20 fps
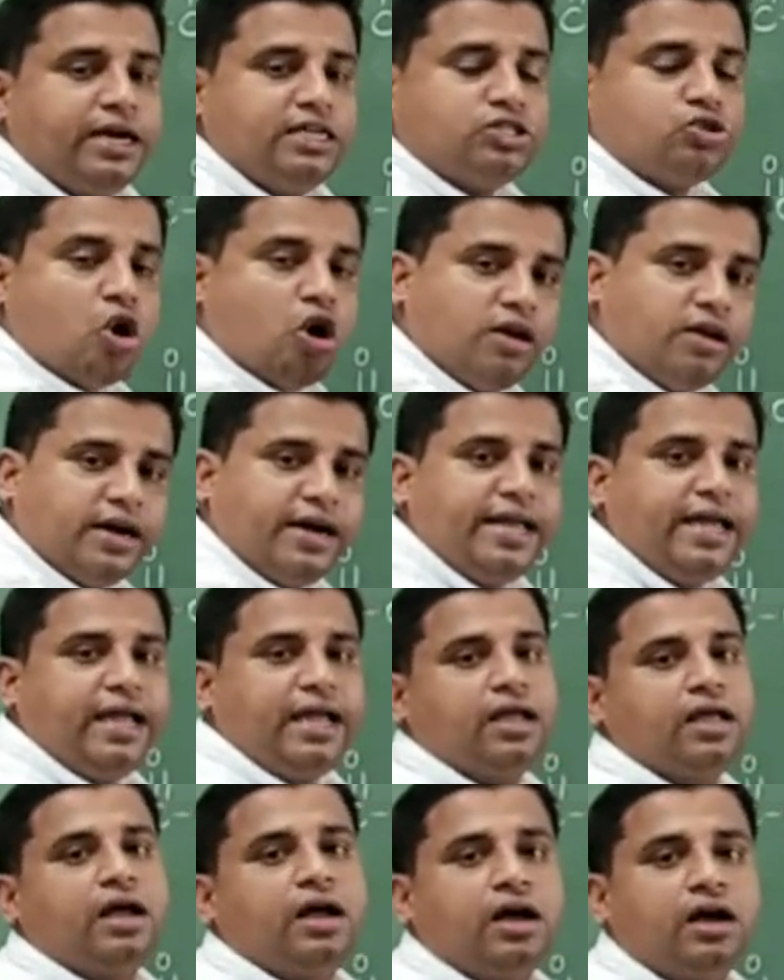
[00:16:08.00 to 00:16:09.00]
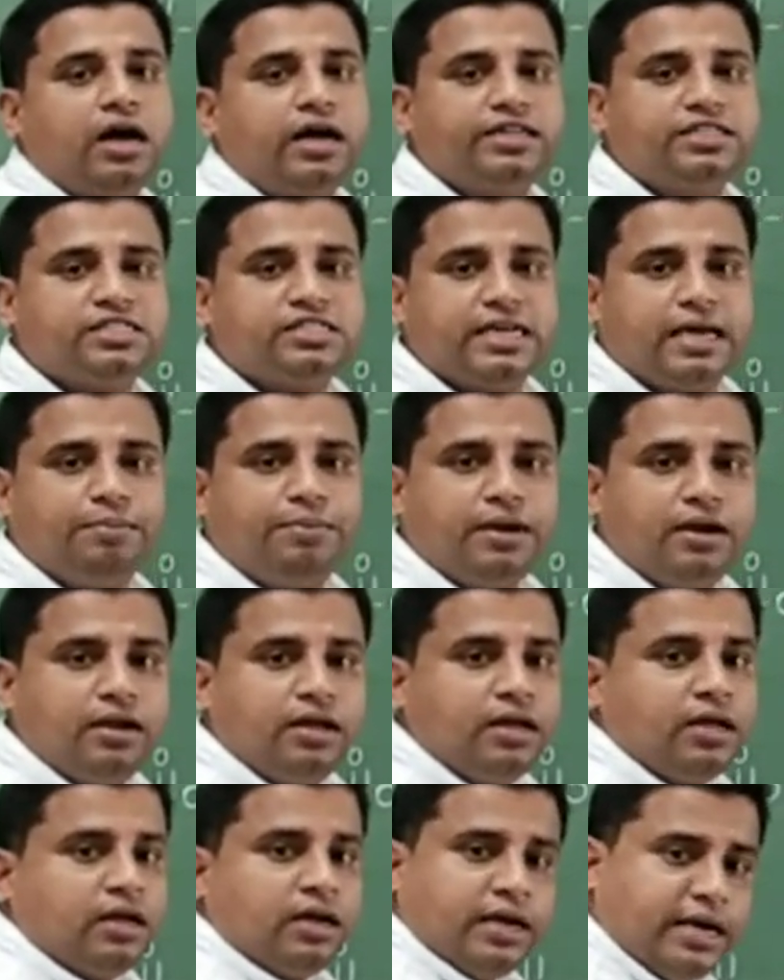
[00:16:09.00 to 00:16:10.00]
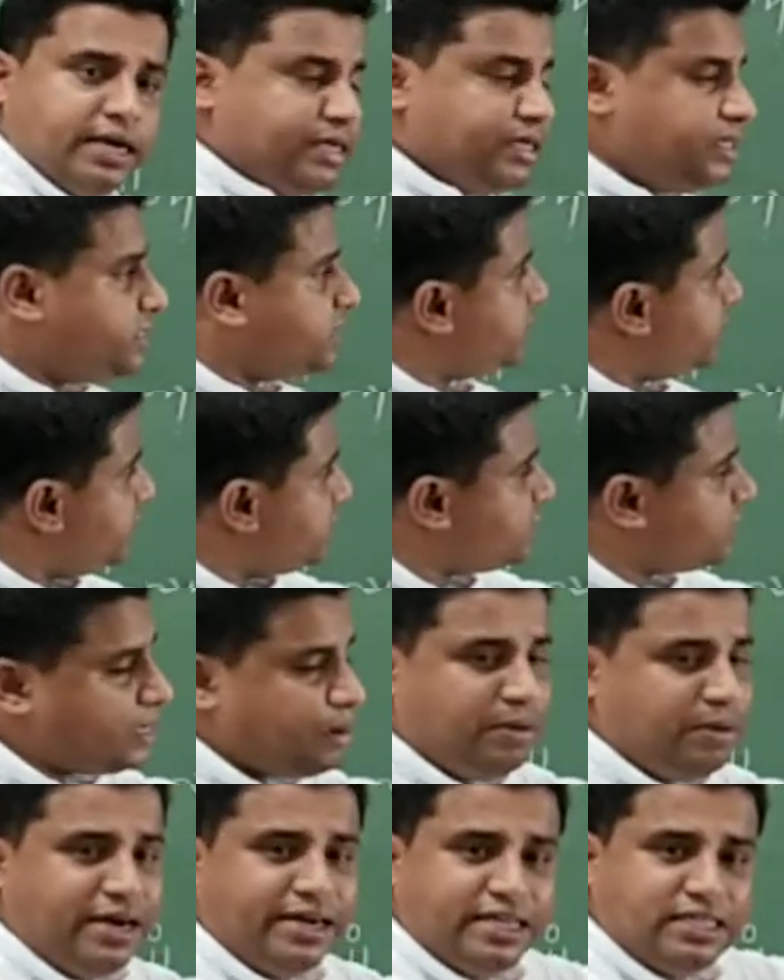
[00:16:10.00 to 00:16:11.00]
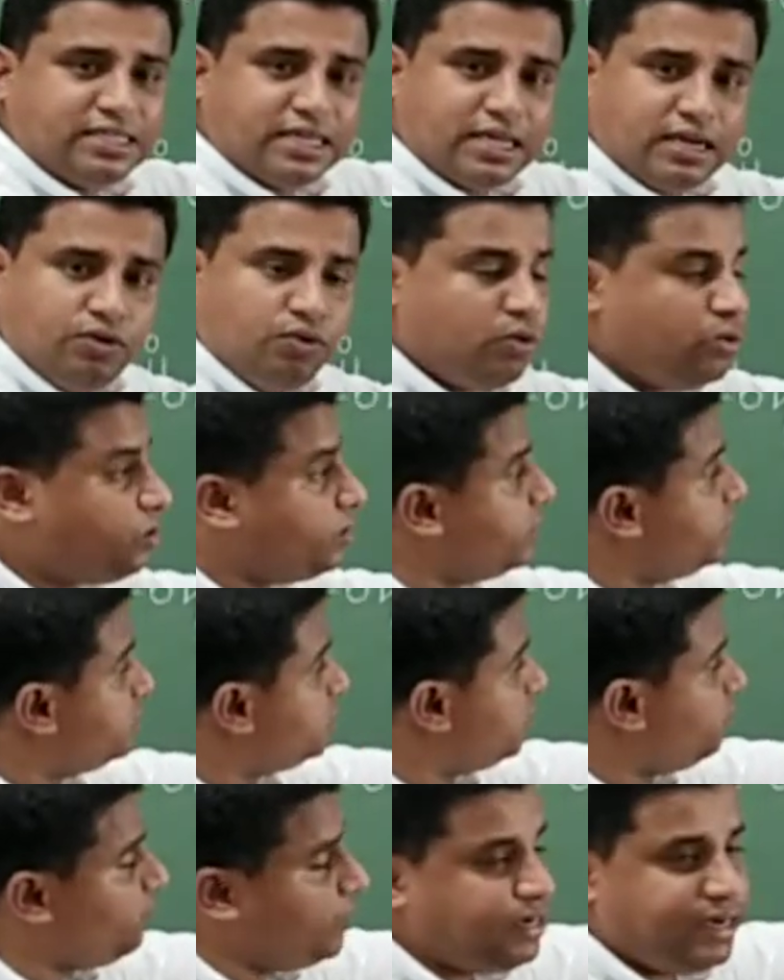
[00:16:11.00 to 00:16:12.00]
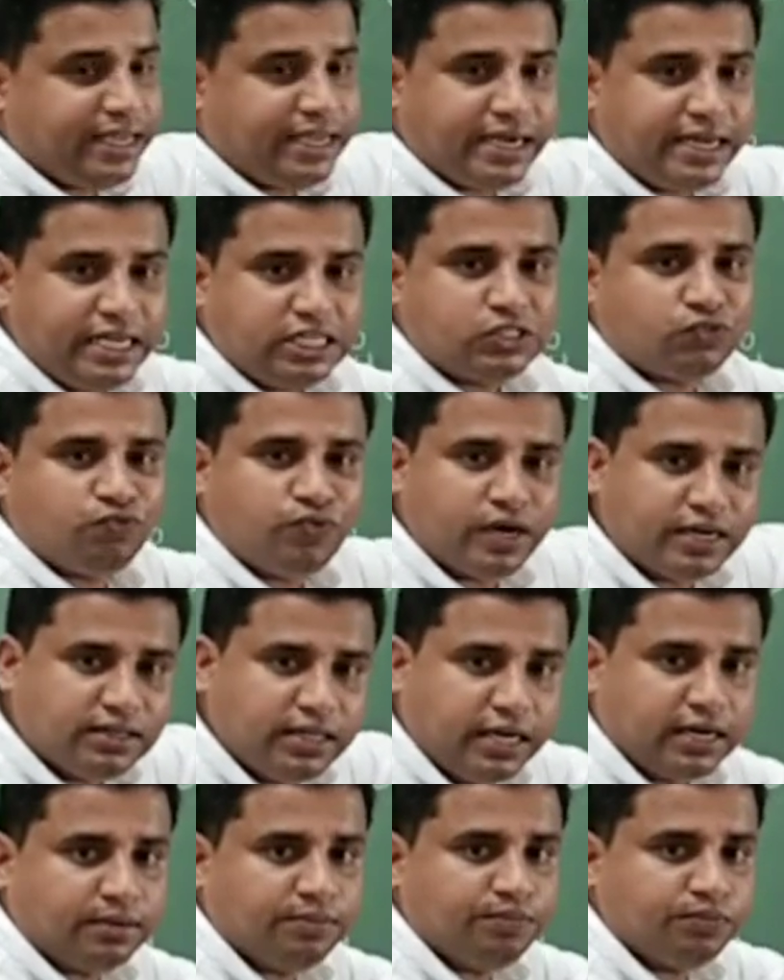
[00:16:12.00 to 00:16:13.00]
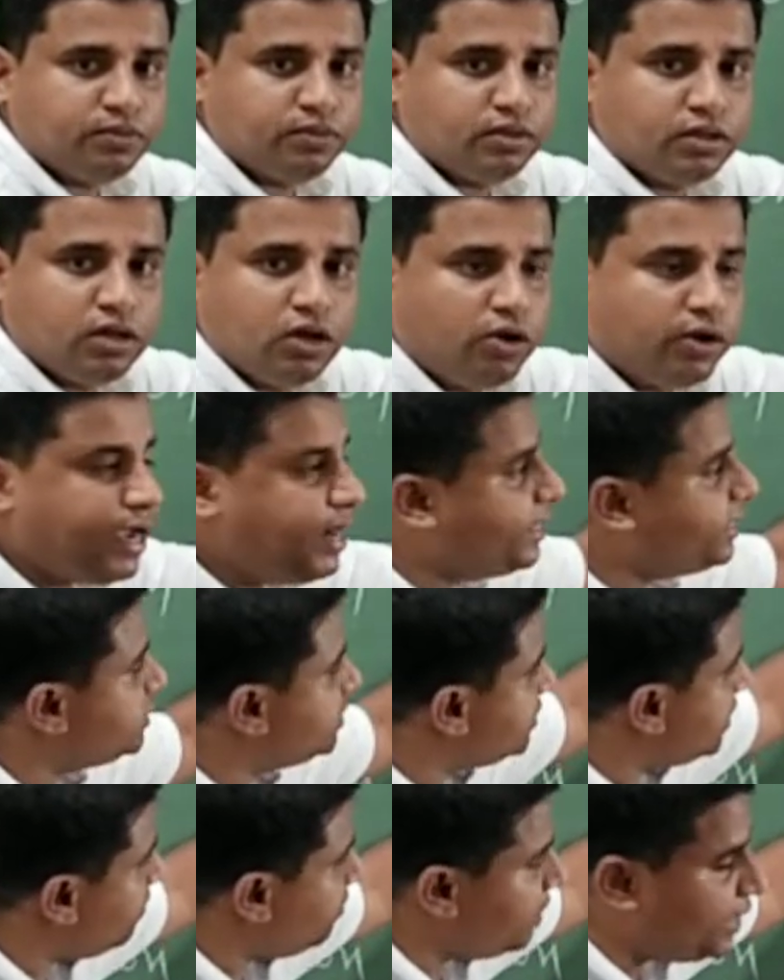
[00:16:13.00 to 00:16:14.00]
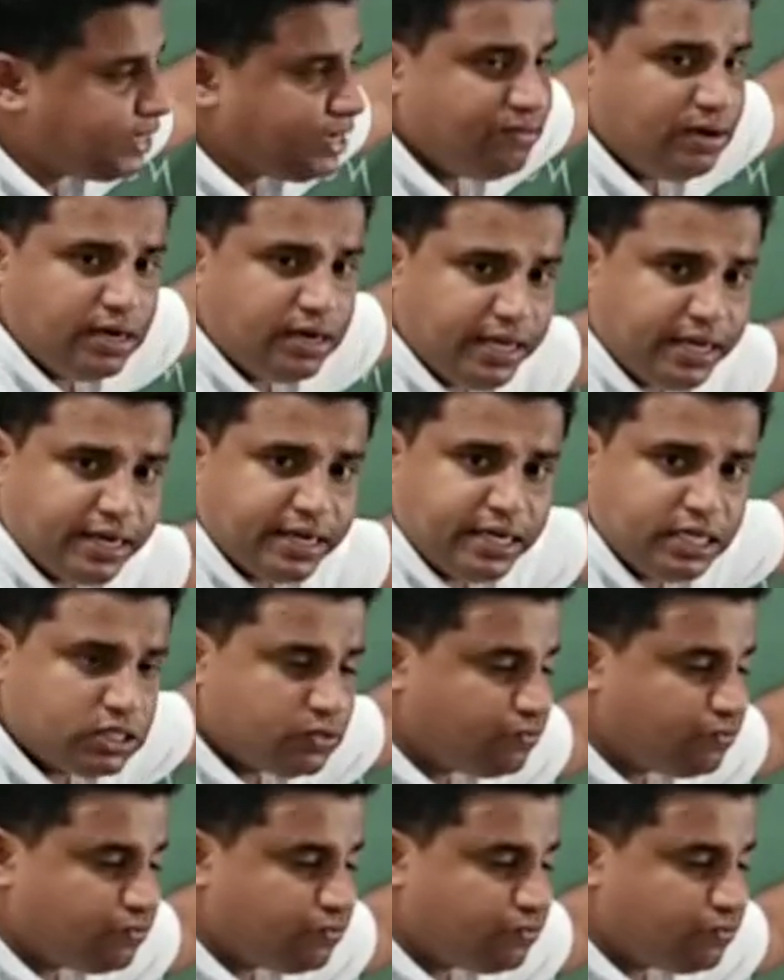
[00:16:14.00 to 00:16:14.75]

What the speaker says: is already unstable. Its stability will decrease further. Okay, its stability will decrease